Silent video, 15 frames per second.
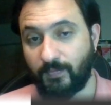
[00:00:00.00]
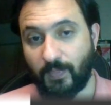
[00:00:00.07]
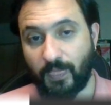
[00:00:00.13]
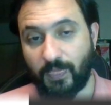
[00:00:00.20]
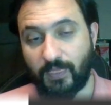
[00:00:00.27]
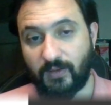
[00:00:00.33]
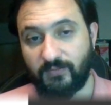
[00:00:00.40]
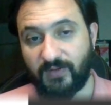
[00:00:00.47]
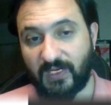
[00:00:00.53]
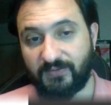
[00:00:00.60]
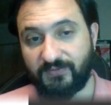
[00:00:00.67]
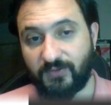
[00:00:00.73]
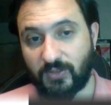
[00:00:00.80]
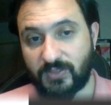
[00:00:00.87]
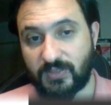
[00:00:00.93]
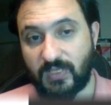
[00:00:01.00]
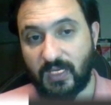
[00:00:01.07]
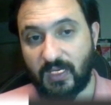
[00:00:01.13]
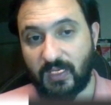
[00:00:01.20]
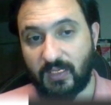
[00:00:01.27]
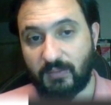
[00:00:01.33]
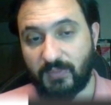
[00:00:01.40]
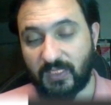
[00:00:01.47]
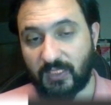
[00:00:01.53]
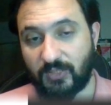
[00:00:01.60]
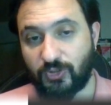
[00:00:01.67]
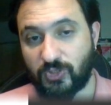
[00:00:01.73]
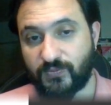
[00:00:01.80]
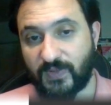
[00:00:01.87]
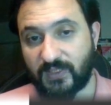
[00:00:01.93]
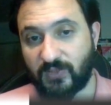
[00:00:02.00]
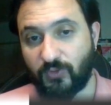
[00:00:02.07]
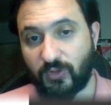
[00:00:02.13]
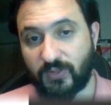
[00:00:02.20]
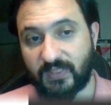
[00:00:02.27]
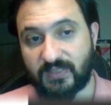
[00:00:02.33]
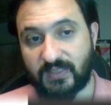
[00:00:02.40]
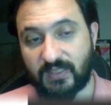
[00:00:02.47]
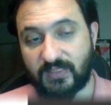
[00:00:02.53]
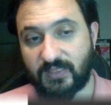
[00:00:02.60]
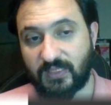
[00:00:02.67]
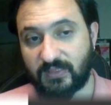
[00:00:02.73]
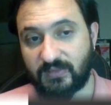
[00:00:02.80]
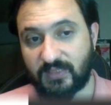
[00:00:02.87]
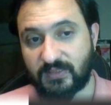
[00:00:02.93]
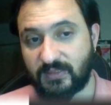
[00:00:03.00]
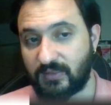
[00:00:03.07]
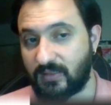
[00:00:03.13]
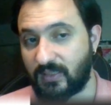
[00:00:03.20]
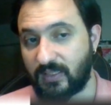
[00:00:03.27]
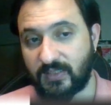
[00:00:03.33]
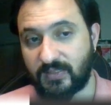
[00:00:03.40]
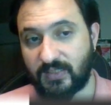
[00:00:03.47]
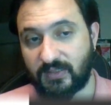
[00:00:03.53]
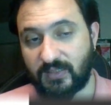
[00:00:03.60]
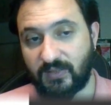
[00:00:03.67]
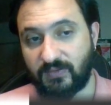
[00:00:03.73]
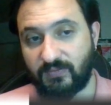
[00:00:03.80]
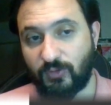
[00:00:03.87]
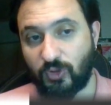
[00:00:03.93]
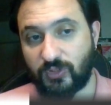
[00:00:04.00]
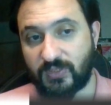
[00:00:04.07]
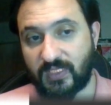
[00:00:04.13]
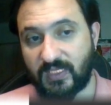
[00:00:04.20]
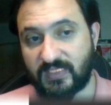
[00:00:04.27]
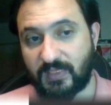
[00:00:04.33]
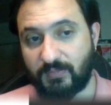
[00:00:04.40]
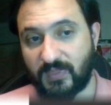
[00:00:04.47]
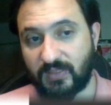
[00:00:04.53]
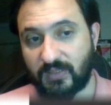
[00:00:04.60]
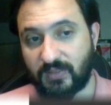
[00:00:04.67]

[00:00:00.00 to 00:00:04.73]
Why false? Palladio's father worked as an architect, not architect. He worked as a miller.